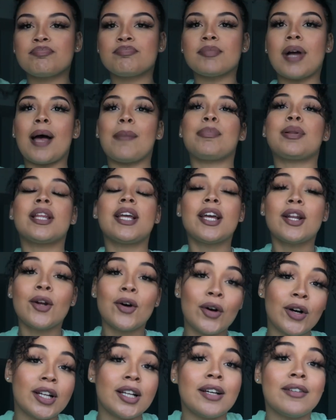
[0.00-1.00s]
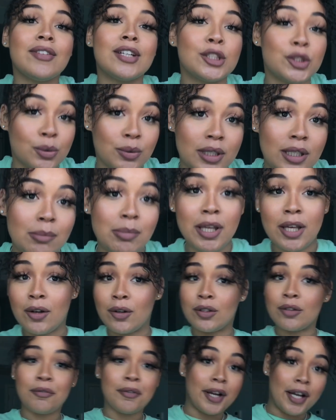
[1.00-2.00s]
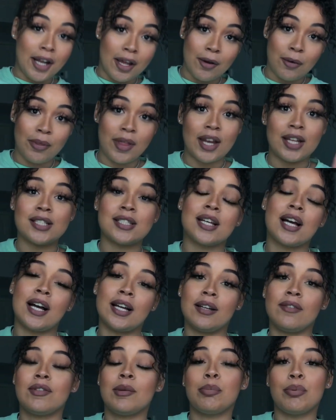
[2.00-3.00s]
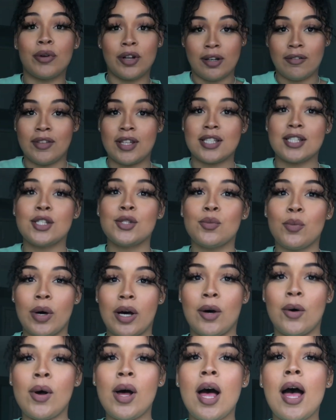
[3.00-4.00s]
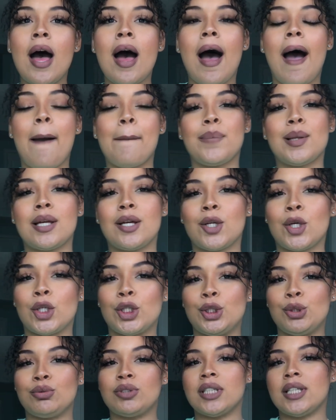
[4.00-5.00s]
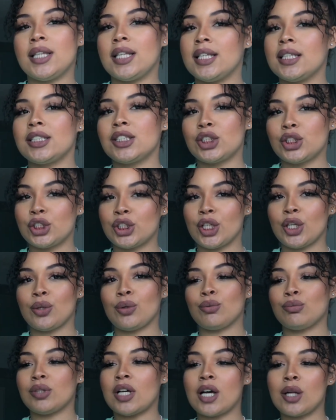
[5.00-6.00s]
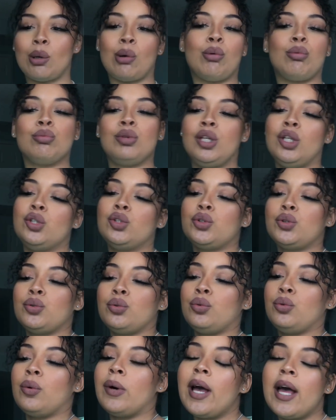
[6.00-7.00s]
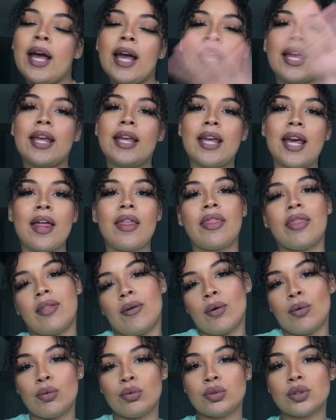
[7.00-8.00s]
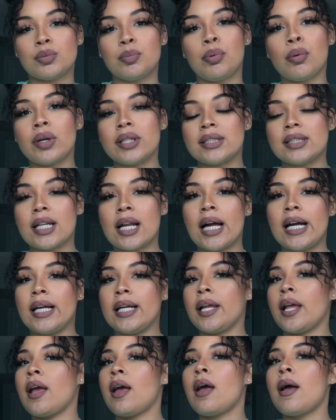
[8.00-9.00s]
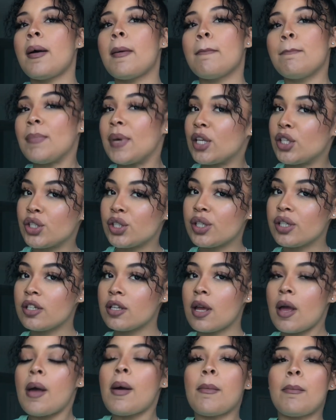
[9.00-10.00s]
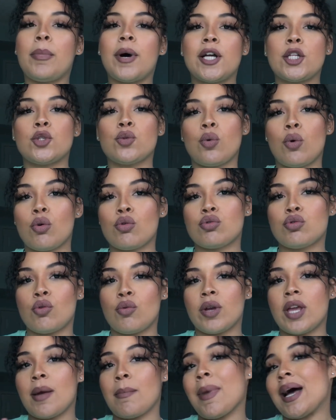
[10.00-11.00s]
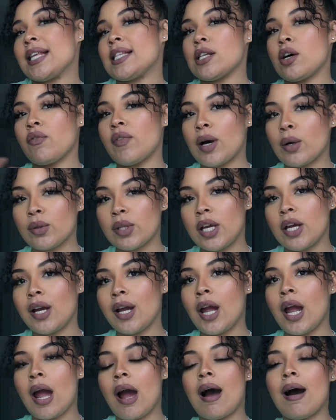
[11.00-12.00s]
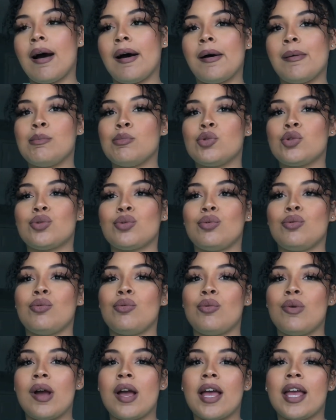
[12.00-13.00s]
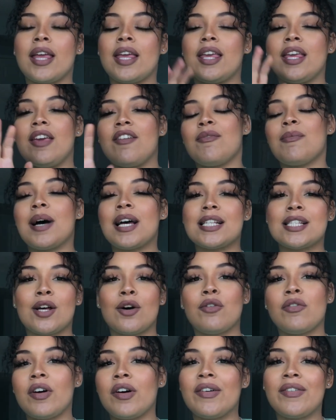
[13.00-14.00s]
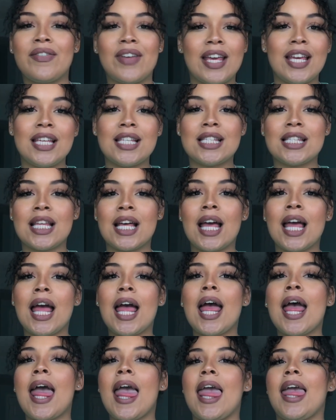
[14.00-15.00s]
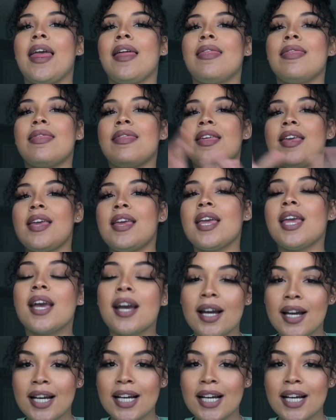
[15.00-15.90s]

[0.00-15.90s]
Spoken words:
I plan on eventually being on the radio. That is kind of the point of this as well. I plan on using this channel not only to get those points that I mentioned, but to also get myself out there, to give myself a face in the